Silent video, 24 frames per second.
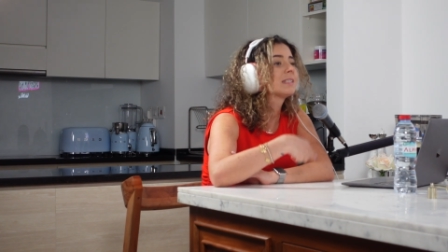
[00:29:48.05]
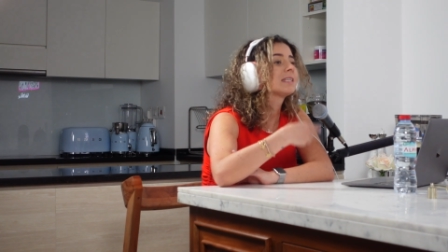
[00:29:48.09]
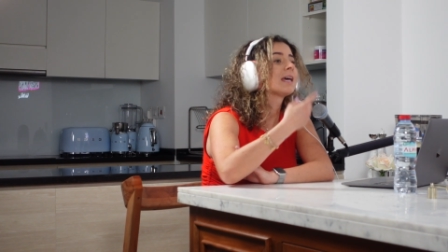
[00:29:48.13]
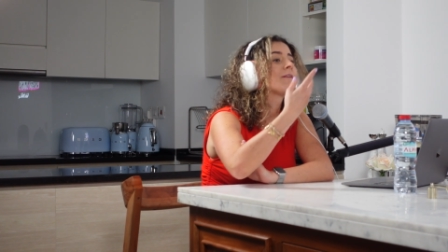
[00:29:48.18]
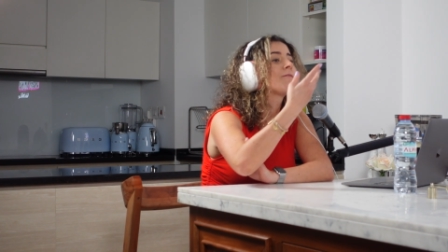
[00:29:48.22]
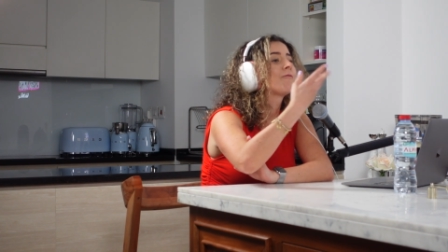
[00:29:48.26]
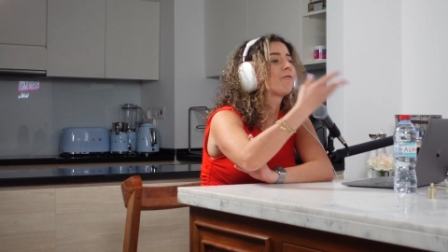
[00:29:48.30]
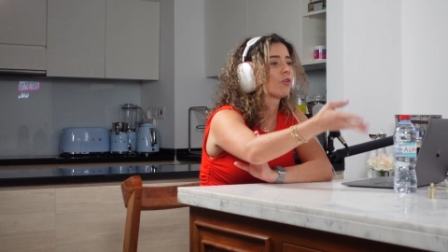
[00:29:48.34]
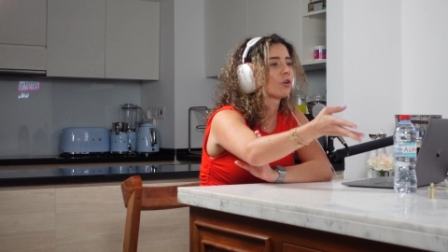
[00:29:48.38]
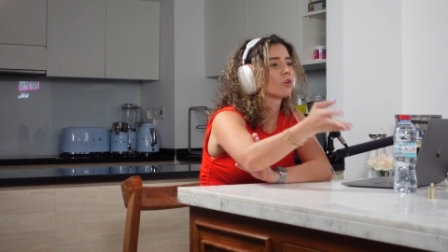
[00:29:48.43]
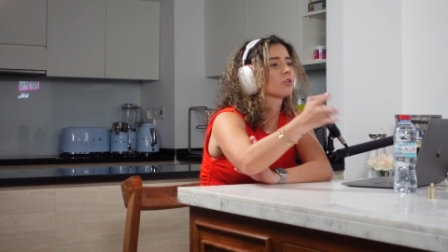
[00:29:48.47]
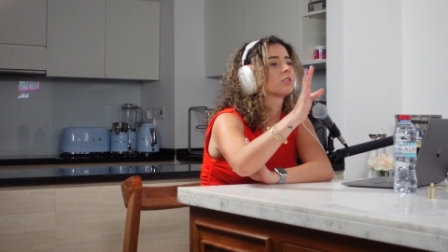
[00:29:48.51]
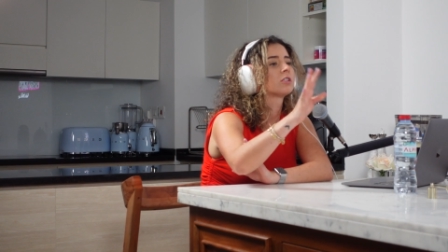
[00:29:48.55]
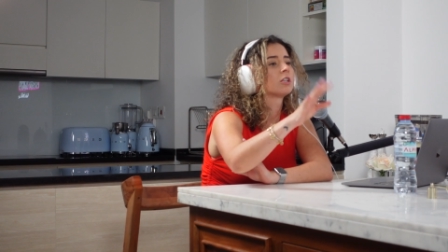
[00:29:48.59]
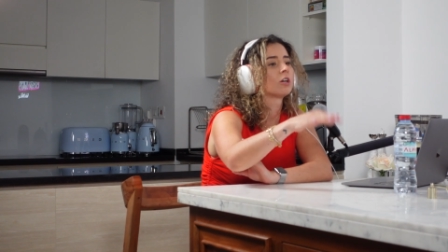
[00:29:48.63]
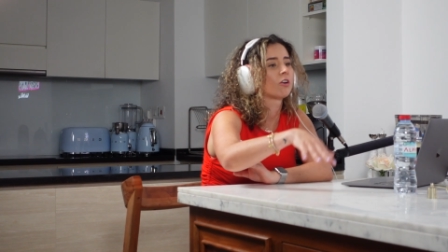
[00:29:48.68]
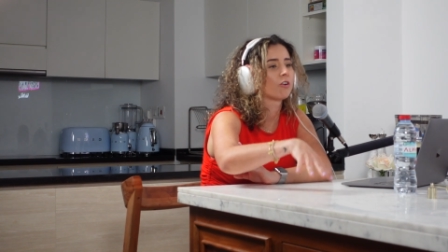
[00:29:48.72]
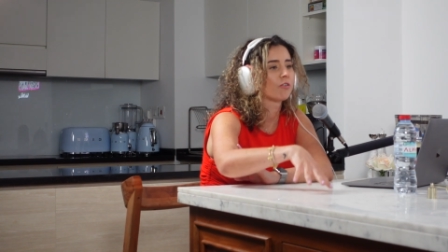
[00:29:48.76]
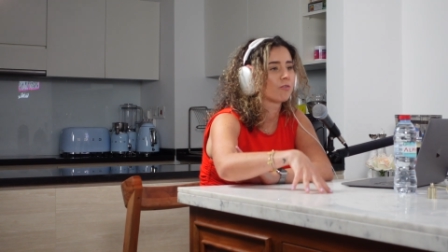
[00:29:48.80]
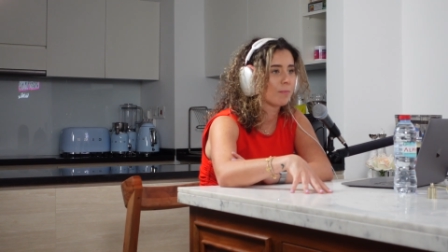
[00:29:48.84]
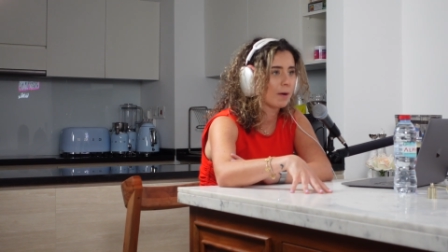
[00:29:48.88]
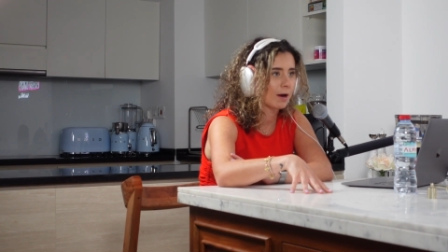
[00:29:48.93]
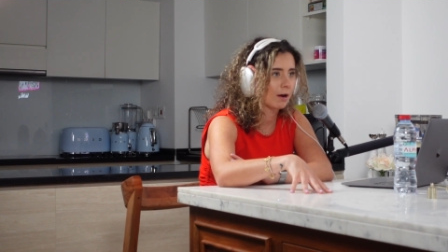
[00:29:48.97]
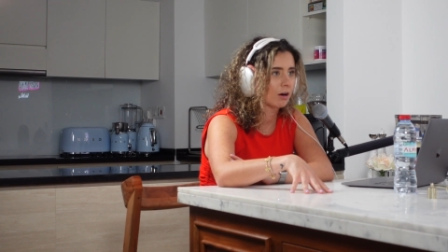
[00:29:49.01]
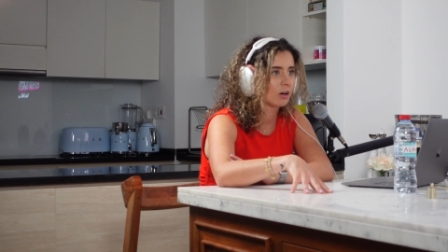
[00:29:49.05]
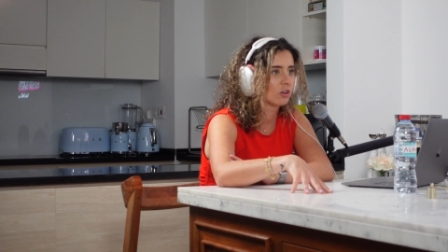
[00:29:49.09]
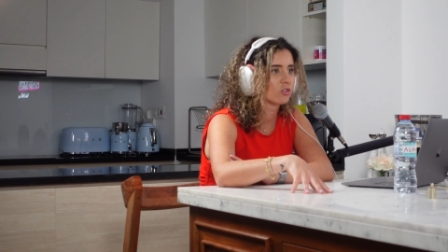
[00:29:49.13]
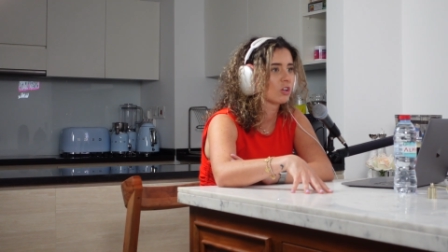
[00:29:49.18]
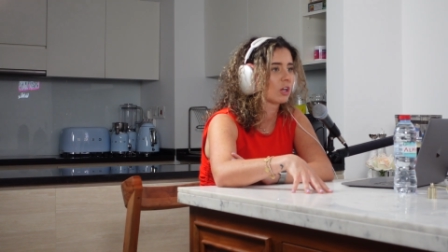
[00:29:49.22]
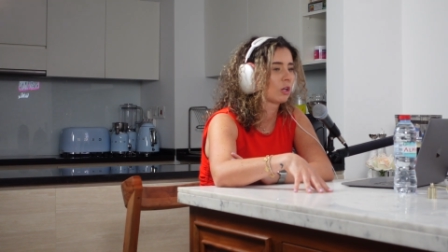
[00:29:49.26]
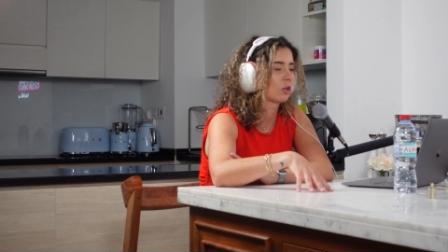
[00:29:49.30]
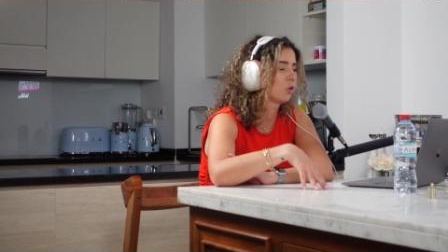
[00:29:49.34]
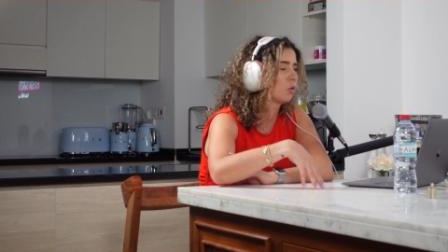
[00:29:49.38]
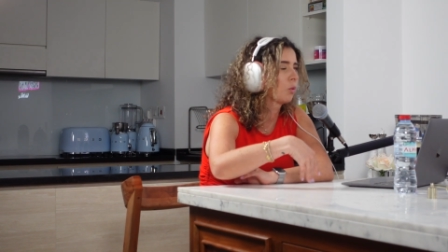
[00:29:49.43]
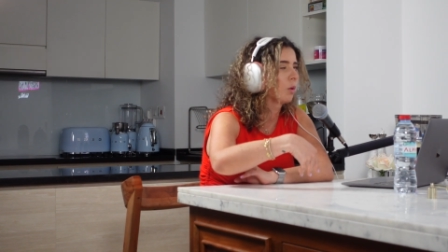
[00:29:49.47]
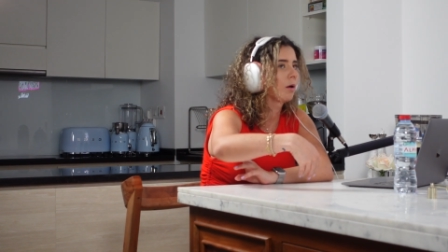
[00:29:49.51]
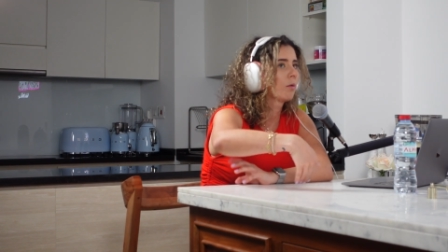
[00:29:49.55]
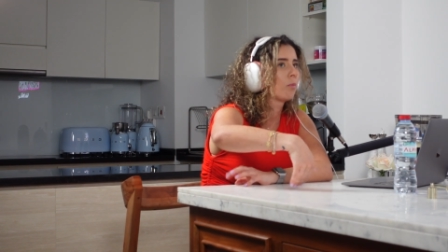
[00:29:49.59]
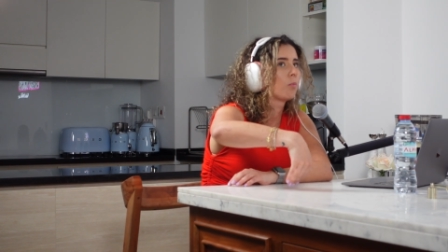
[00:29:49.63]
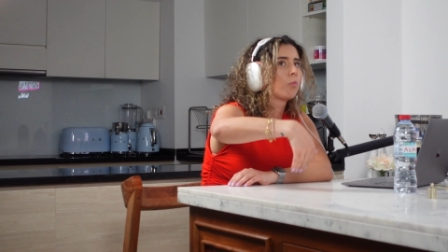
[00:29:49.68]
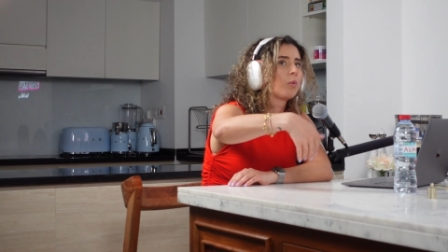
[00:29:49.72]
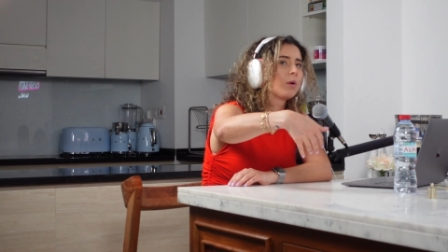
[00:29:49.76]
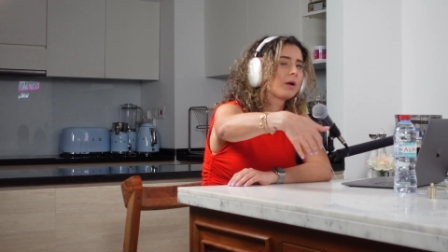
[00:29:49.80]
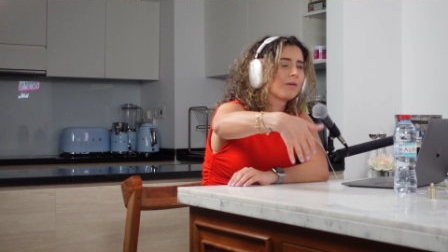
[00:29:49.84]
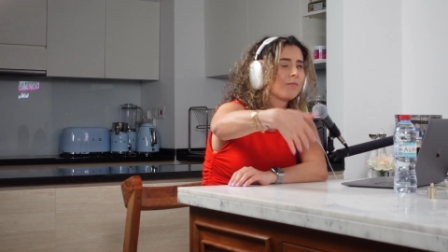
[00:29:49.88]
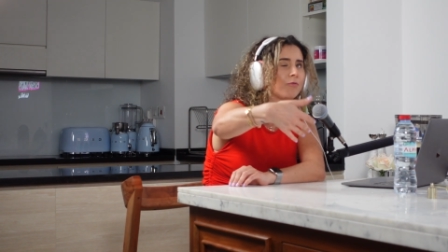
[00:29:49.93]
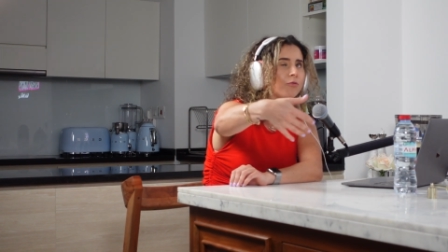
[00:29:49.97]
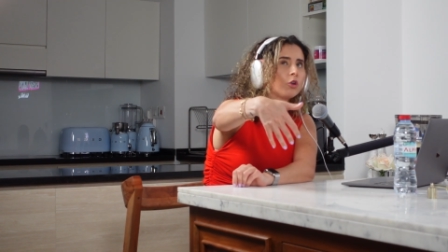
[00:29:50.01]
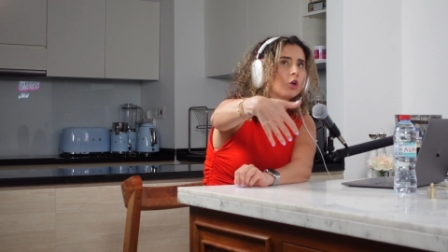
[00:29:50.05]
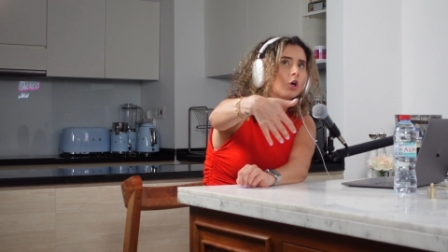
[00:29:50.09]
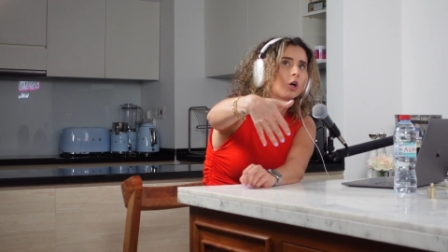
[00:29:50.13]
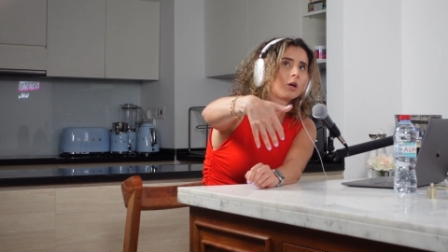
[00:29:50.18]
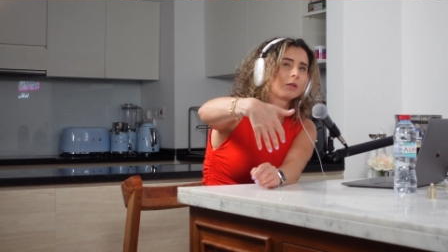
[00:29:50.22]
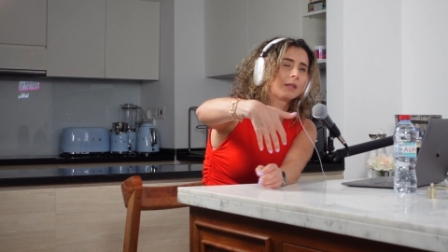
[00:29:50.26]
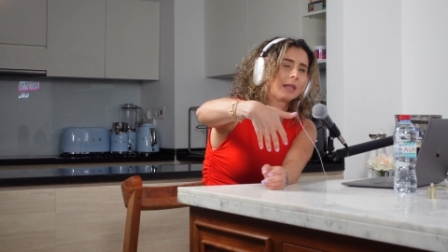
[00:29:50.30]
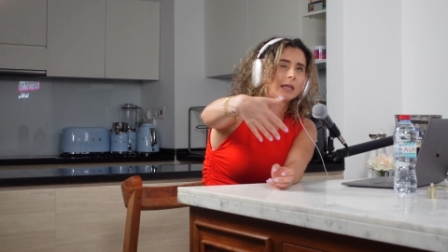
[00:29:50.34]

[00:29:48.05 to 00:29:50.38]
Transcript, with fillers: say first year of marriage, like you had, would have learned,